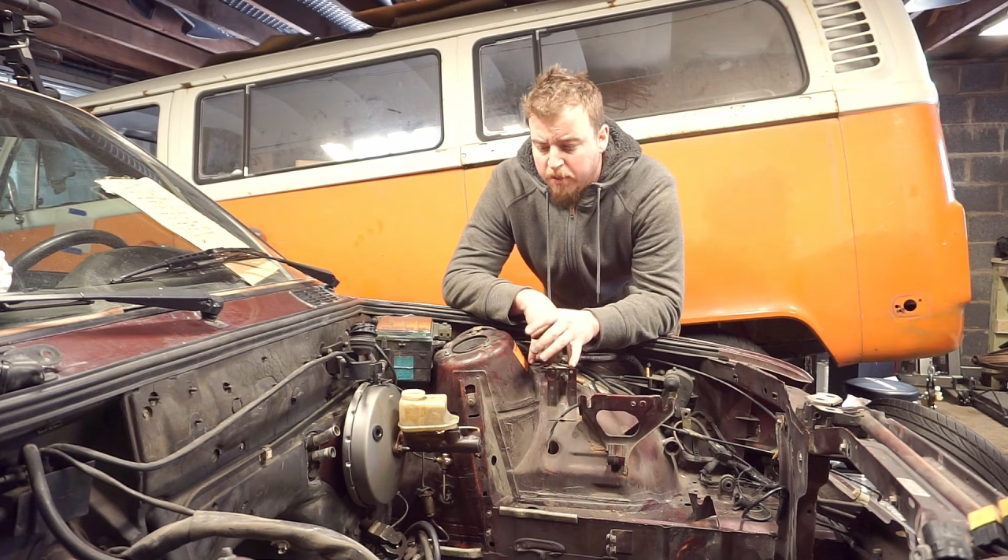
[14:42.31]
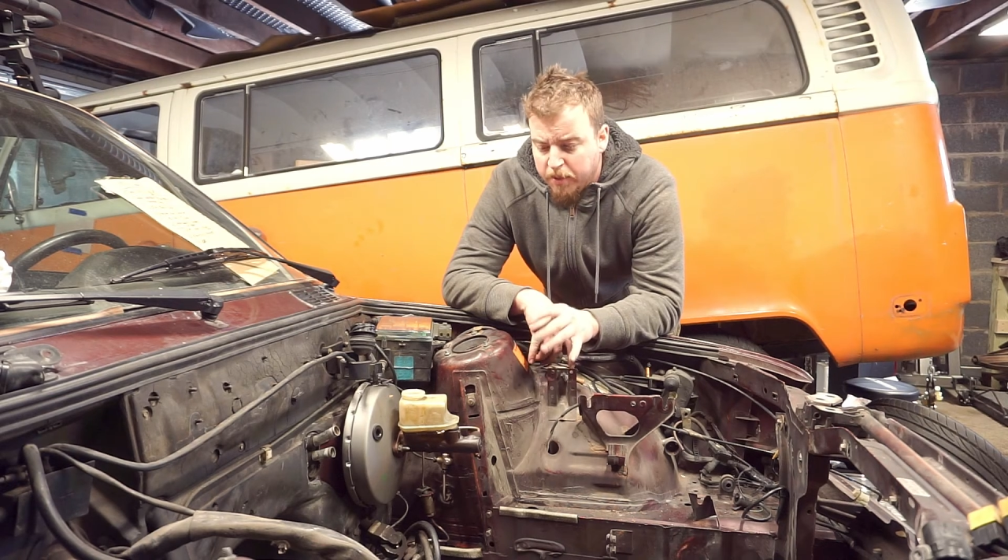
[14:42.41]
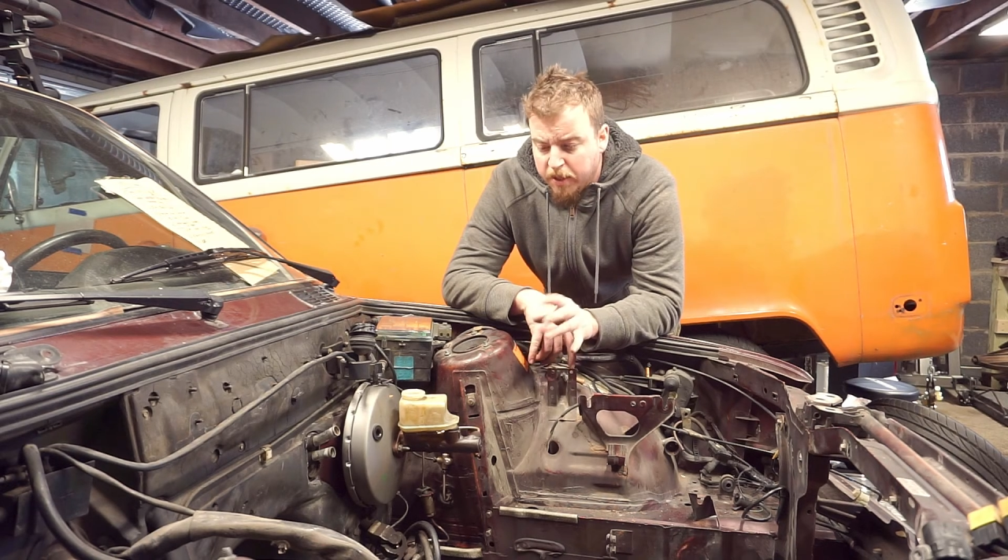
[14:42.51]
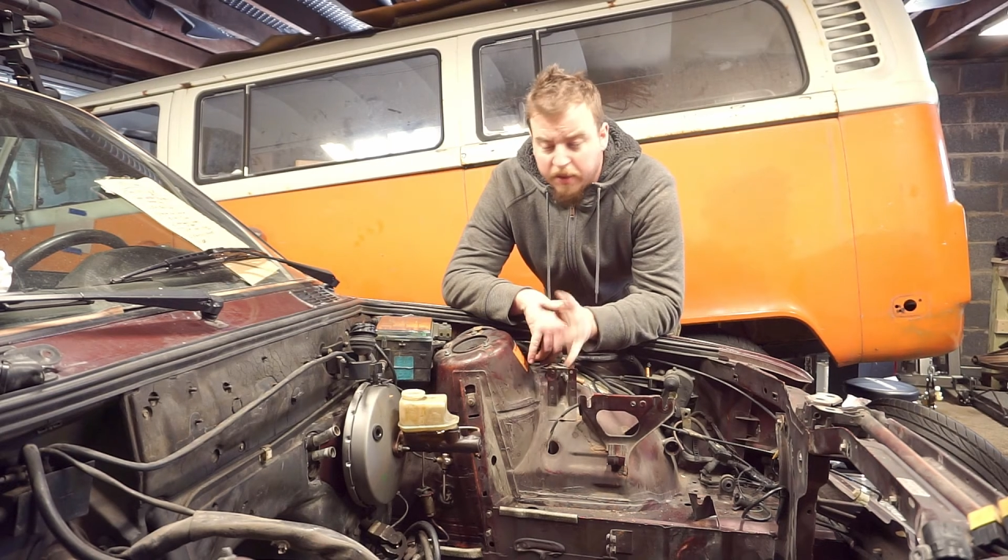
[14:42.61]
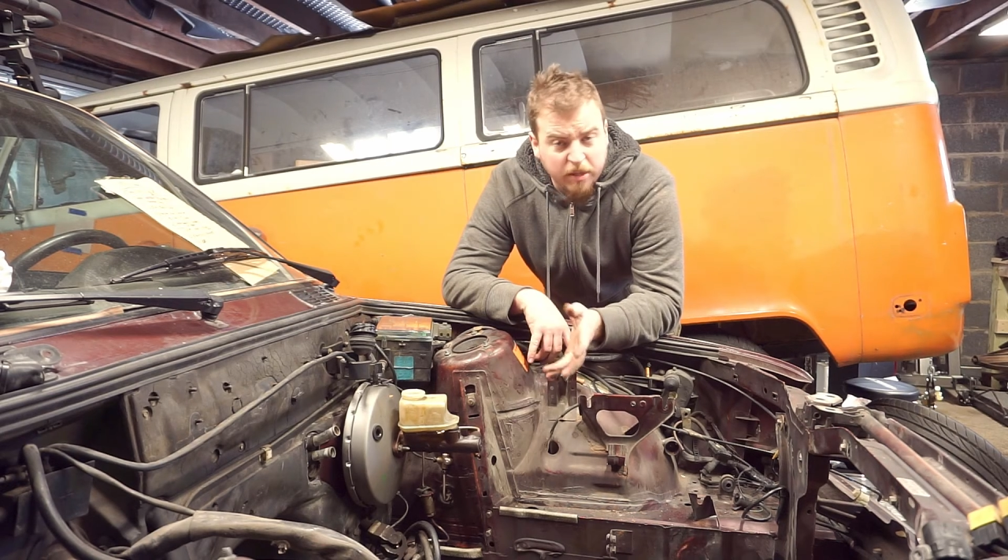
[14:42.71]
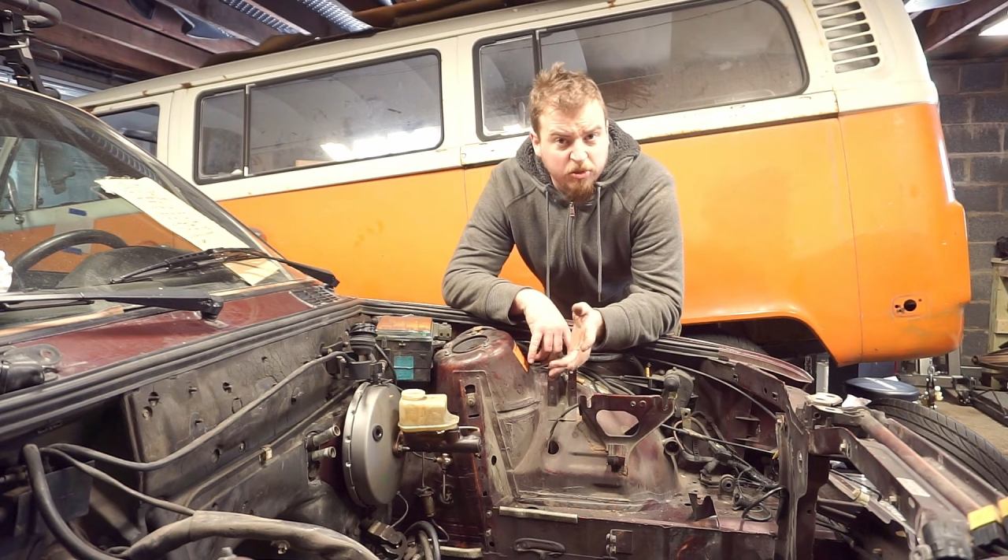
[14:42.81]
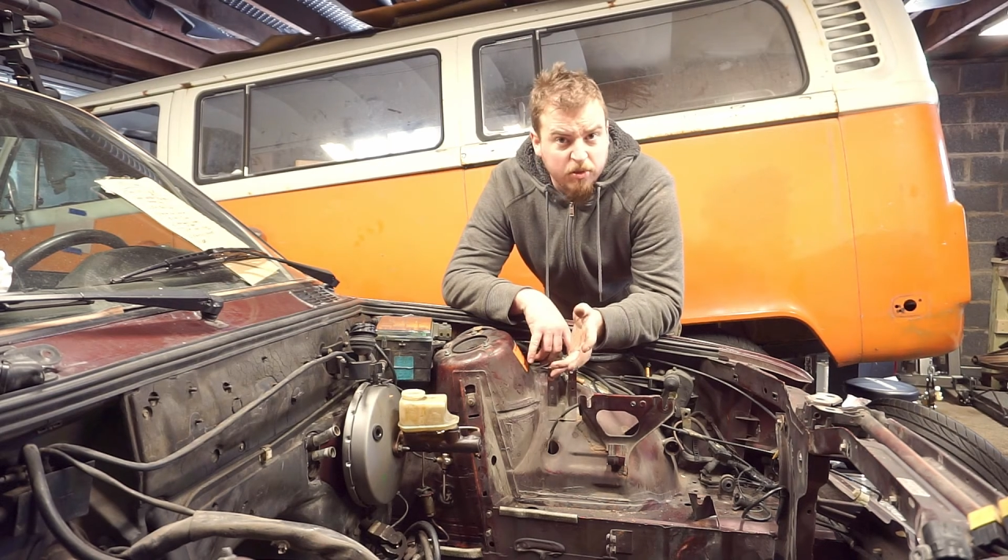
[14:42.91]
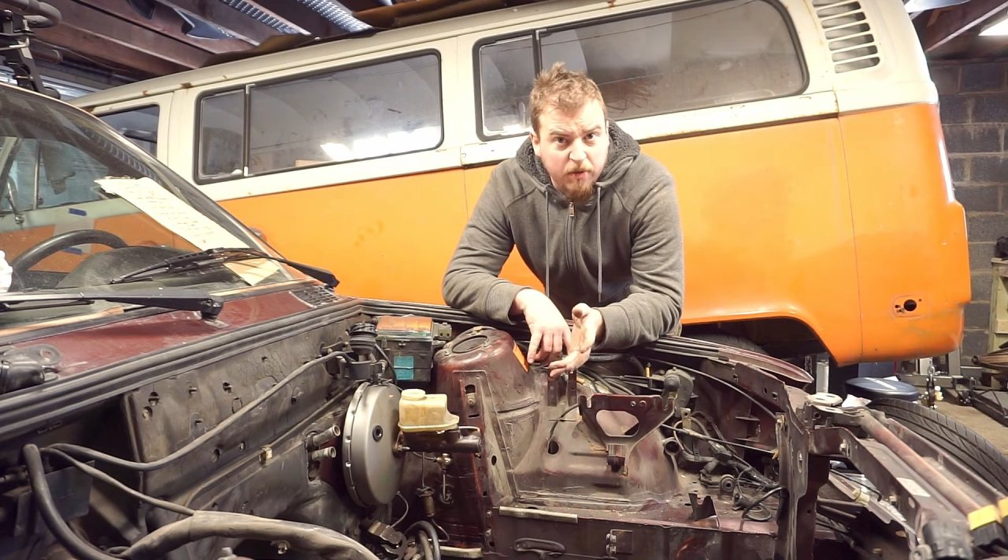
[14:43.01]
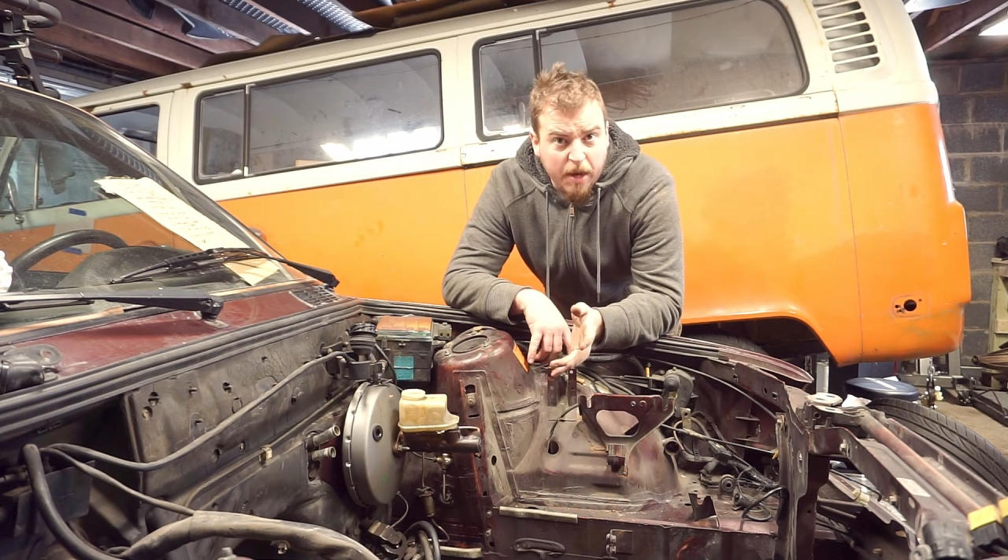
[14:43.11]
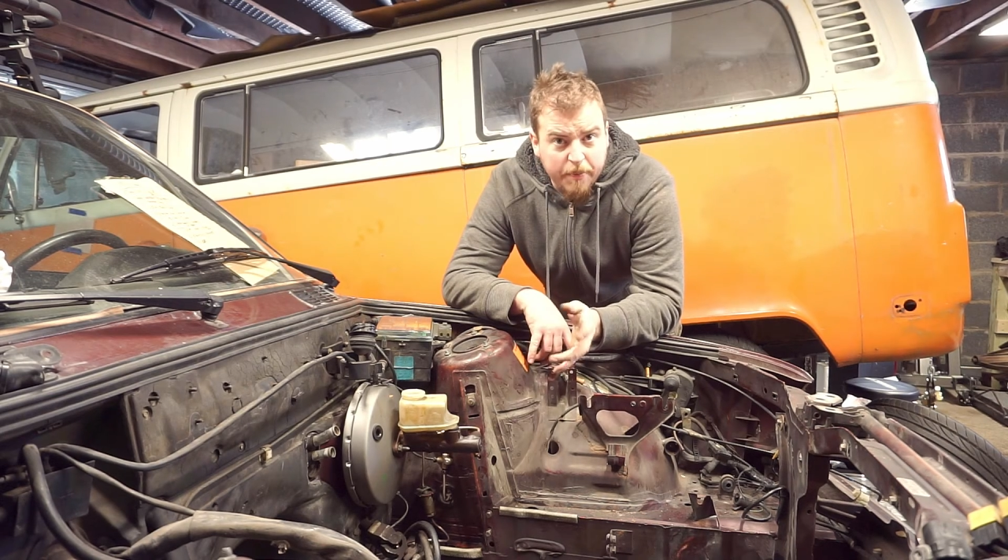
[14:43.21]
But that should
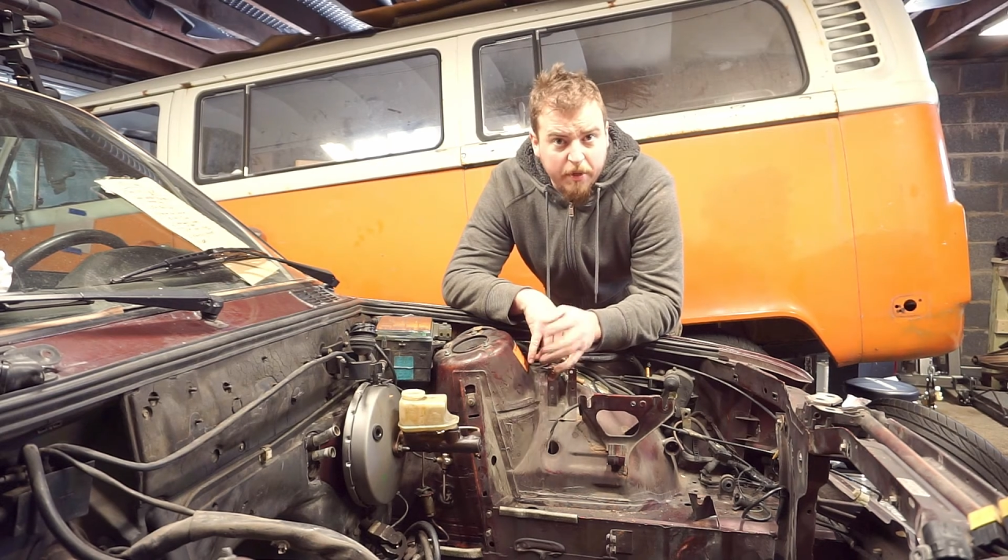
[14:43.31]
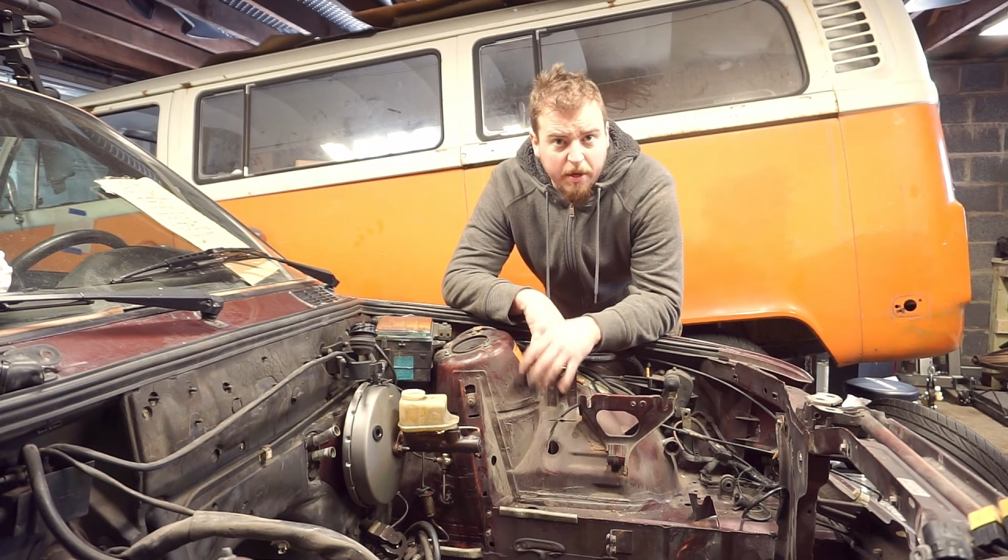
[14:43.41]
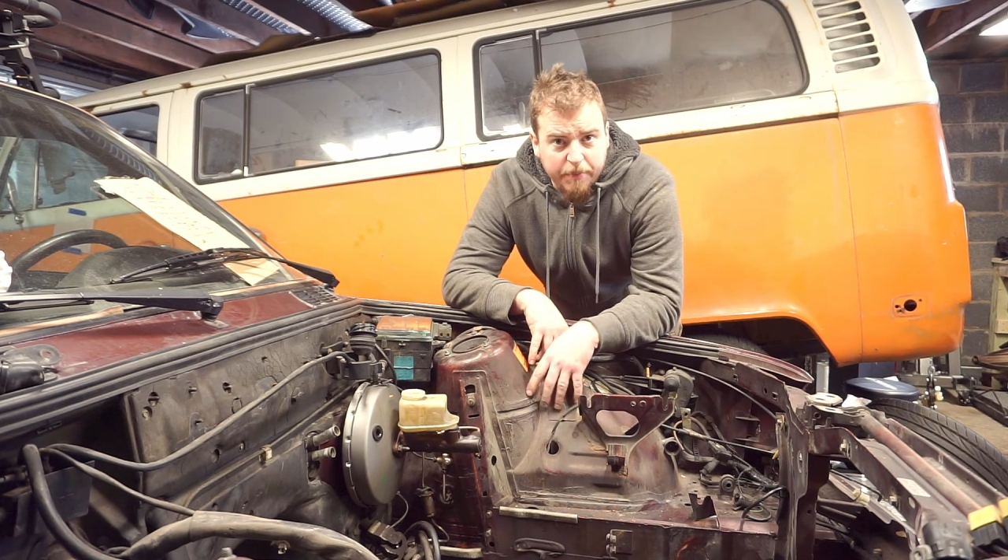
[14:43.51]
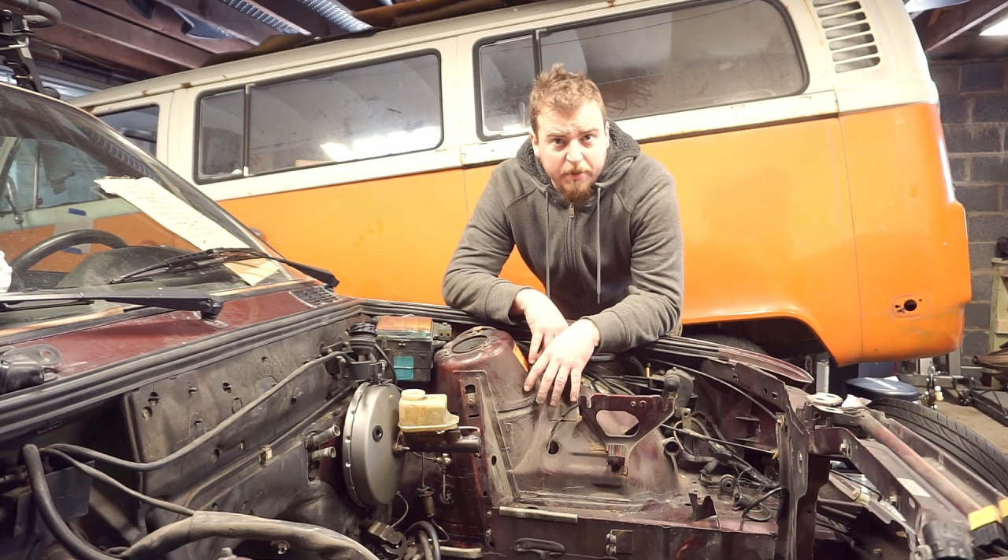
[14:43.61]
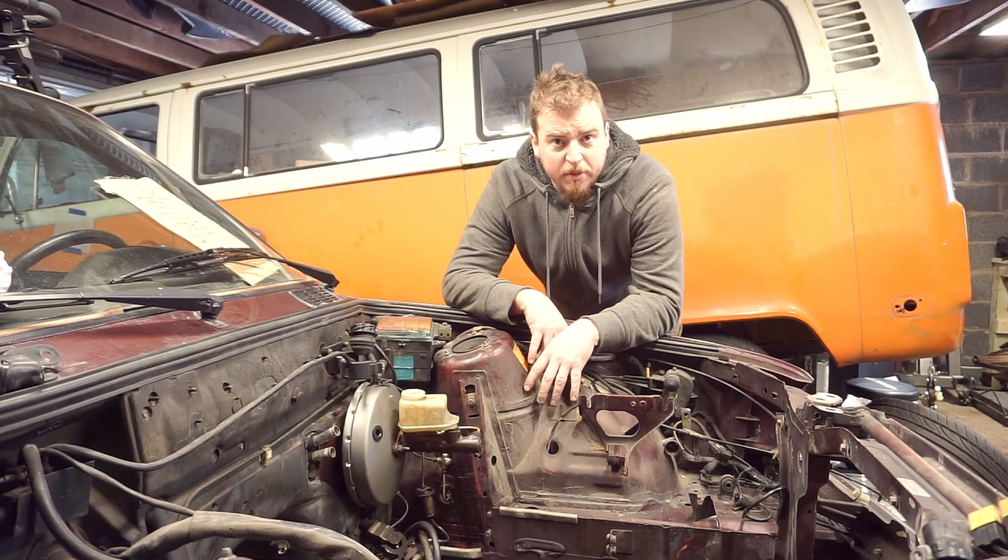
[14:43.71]
wrap it up.